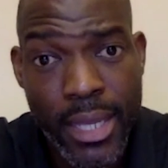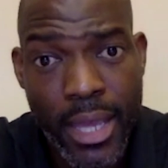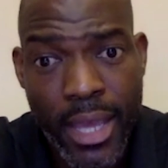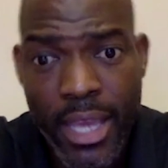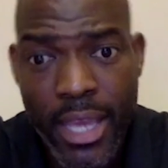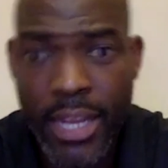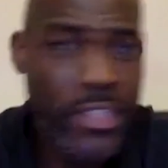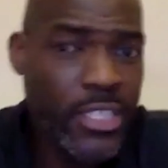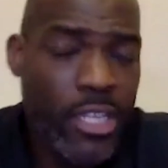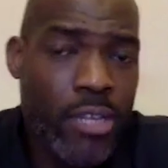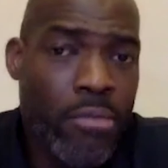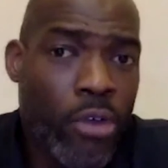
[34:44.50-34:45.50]
And if it's
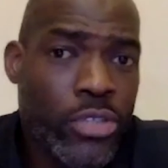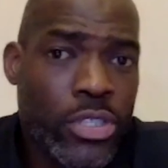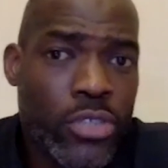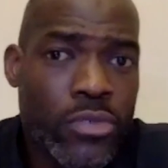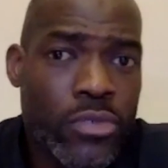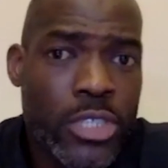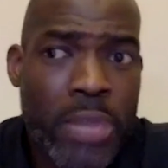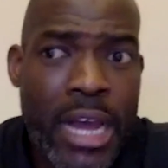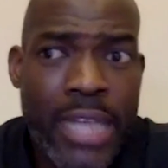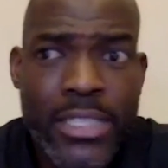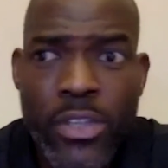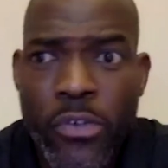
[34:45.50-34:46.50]
an emotional
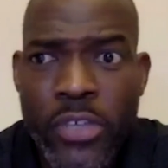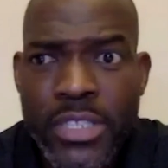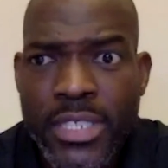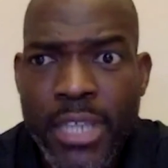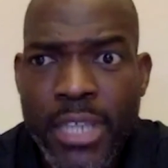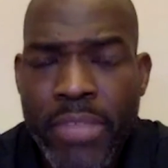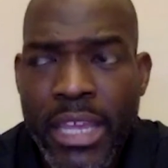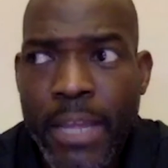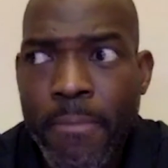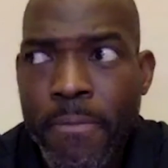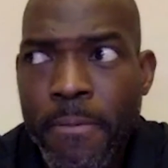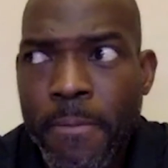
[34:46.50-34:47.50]
response, or if it's
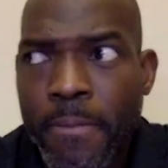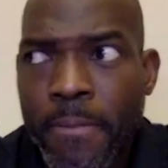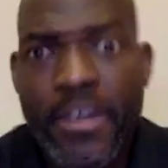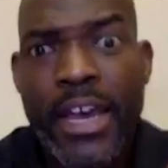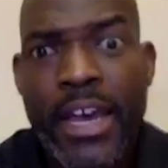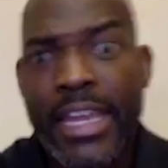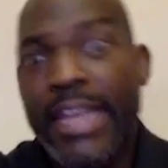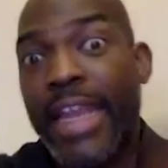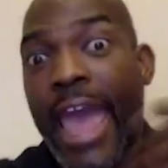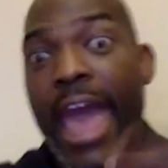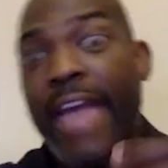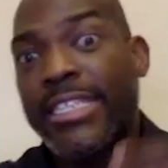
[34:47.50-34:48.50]
something done in
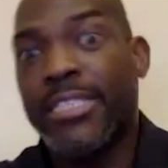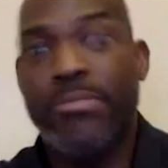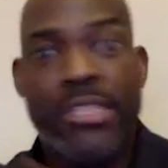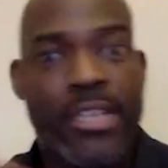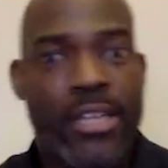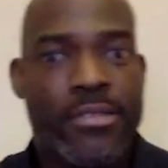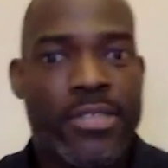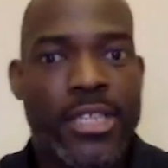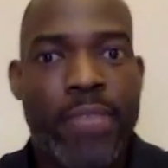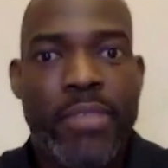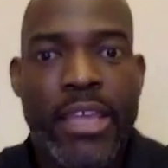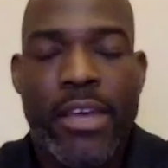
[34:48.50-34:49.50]
action because of
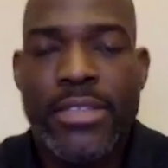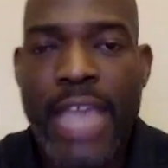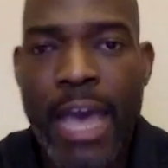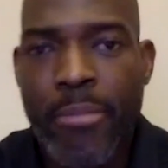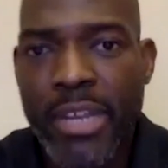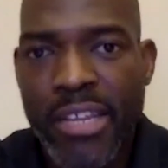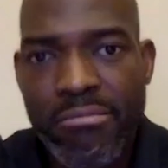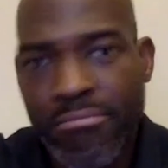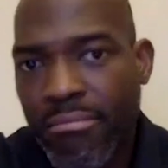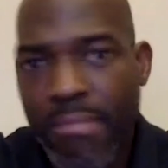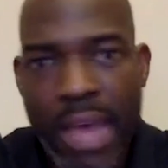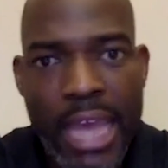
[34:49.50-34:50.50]
something else happening,
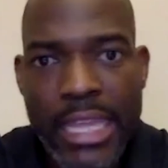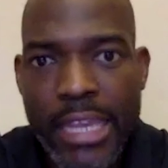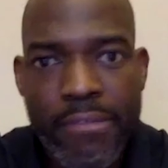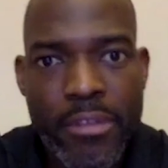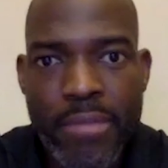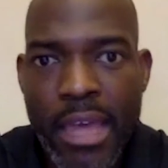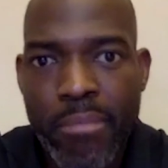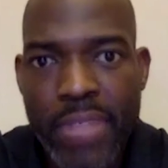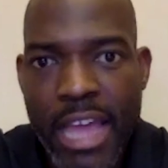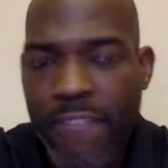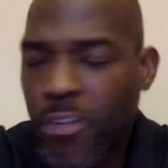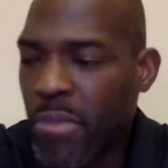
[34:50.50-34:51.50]
I give them that
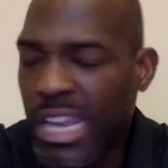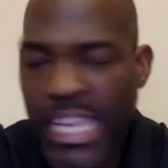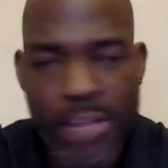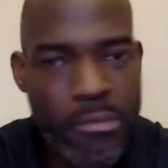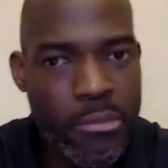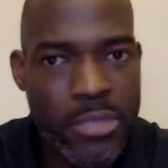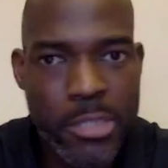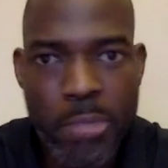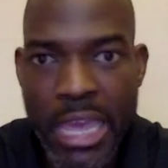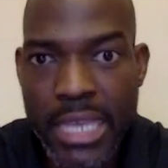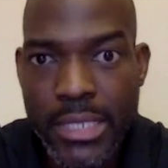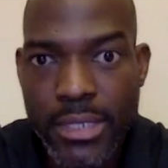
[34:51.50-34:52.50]
platform. I give them the
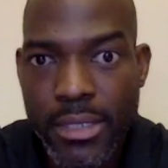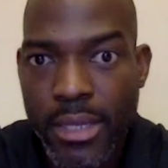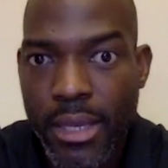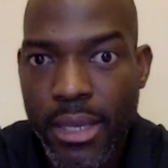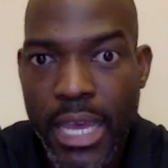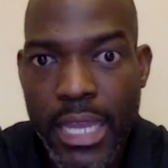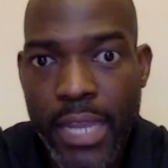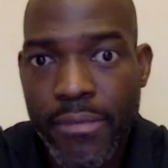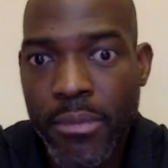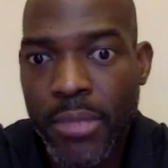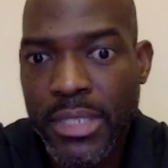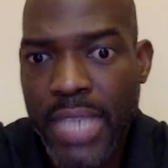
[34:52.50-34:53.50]
space. I give
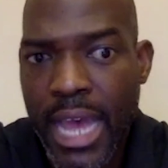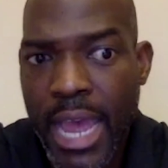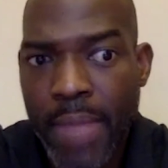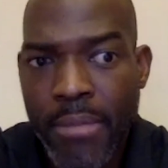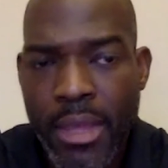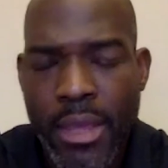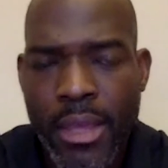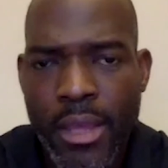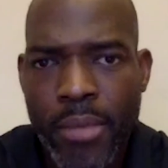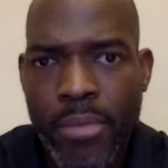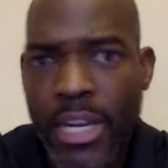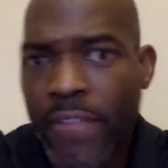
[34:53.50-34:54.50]
them the time.
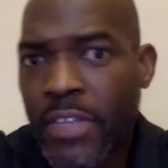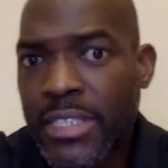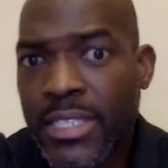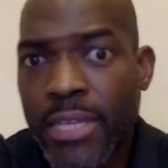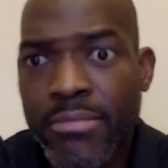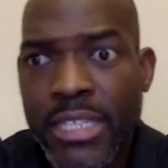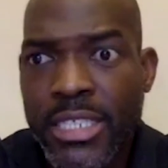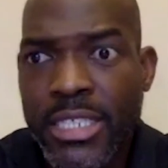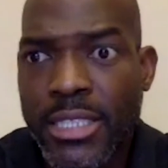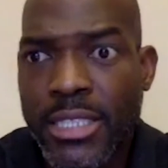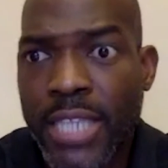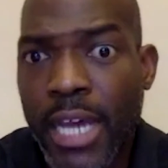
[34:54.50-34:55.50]
But if it's something
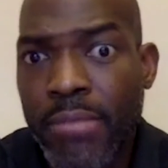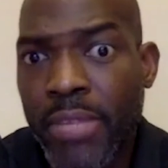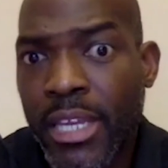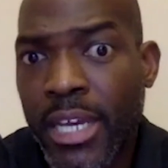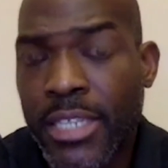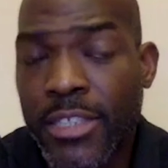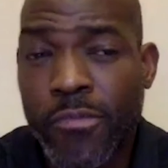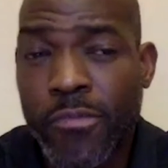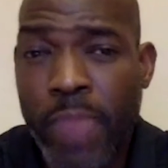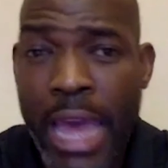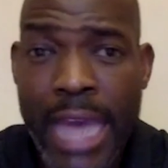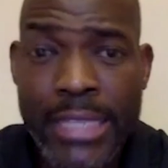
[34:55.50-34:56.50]
just done because of
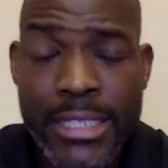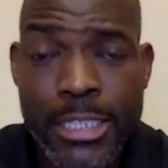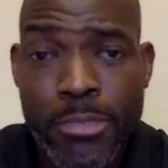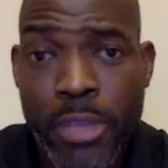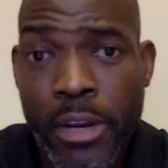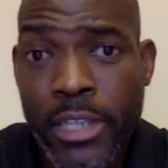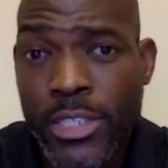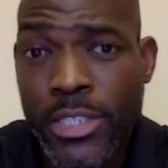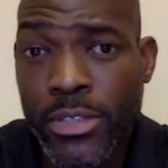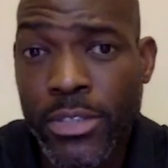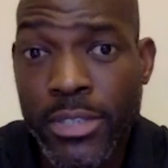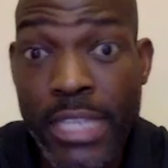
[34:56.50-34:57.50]
past experiences
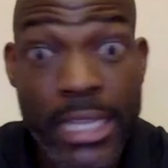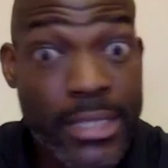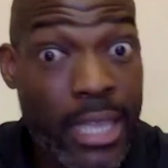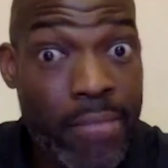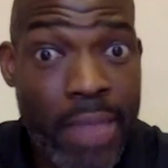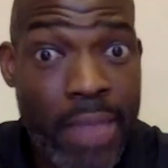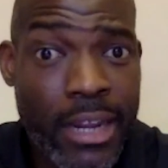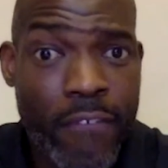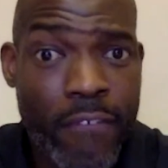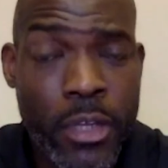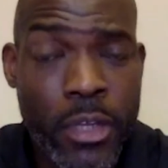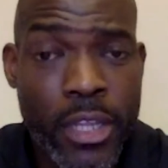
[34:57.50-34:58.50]
or things they might
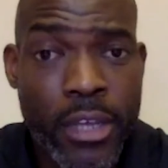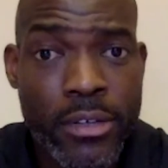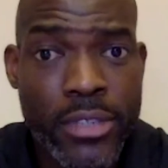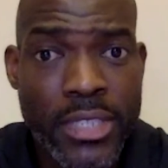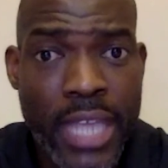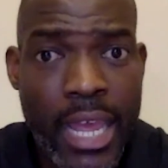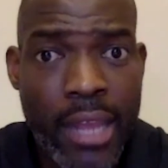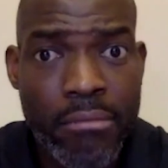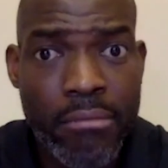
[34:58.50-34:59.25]
not fully understand,